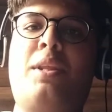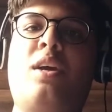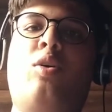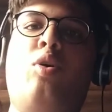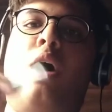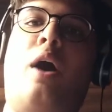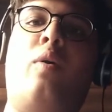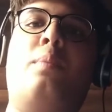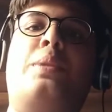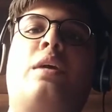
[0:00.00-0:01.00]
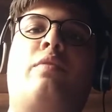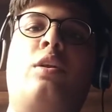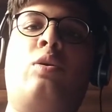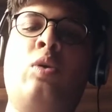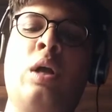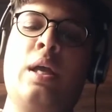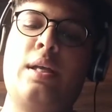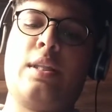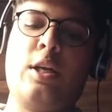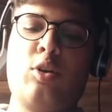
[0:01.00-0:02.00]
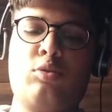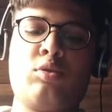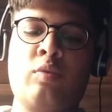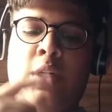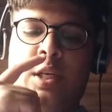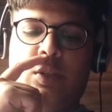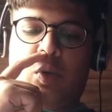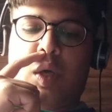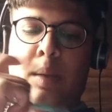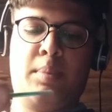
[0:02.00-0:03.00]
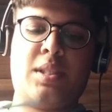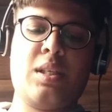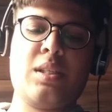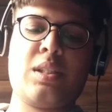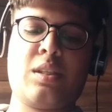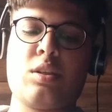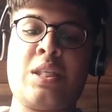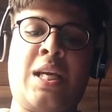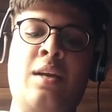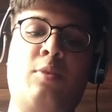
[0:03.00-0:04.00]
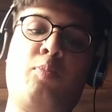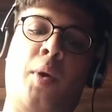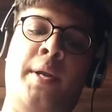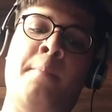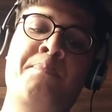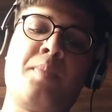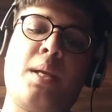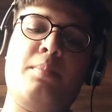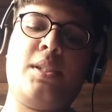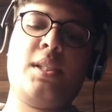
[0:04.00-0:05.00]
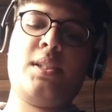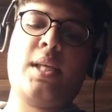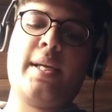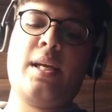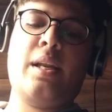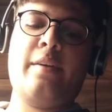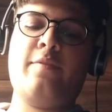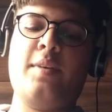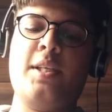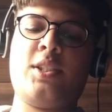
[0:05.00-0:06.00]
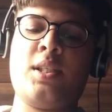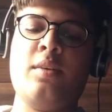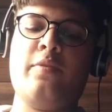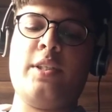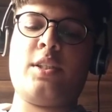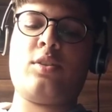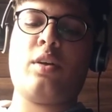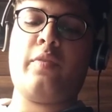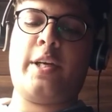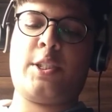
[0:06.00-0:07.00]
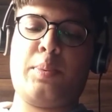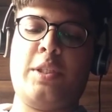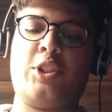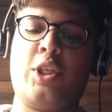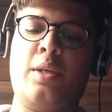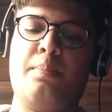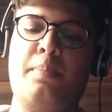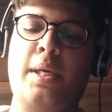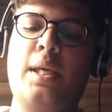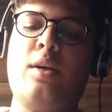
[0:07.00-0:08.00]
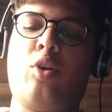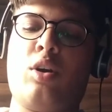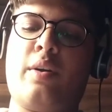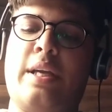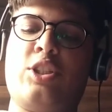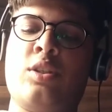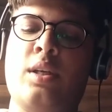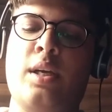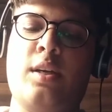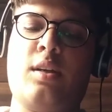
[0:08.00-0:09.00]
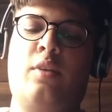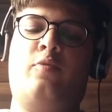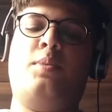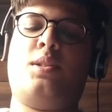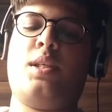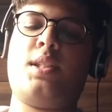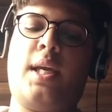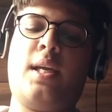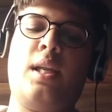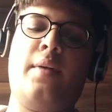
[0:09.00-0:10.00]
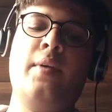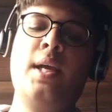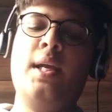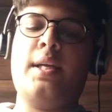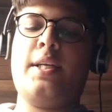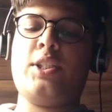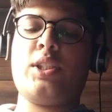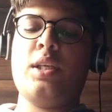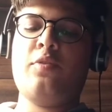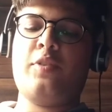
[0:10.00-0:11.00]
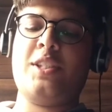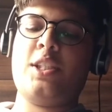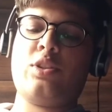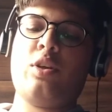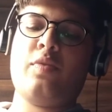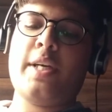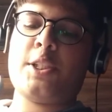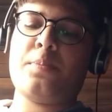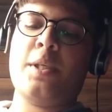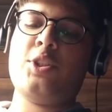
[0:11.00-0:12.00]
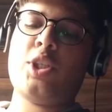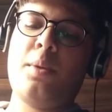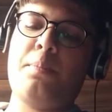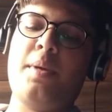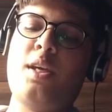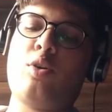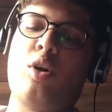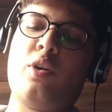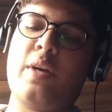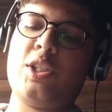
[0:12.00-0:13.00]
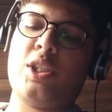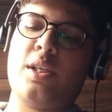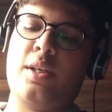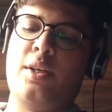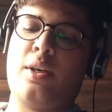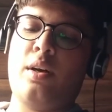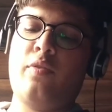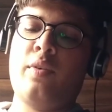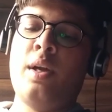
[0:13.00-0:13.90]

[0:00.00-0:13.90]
they go, how up they will go, that also varies. Okay, business, second point, business cycle have distinct phases of expansion, peak, contraction and trough. Business cycle have distinct phases of expansion, peak, contraction and trough.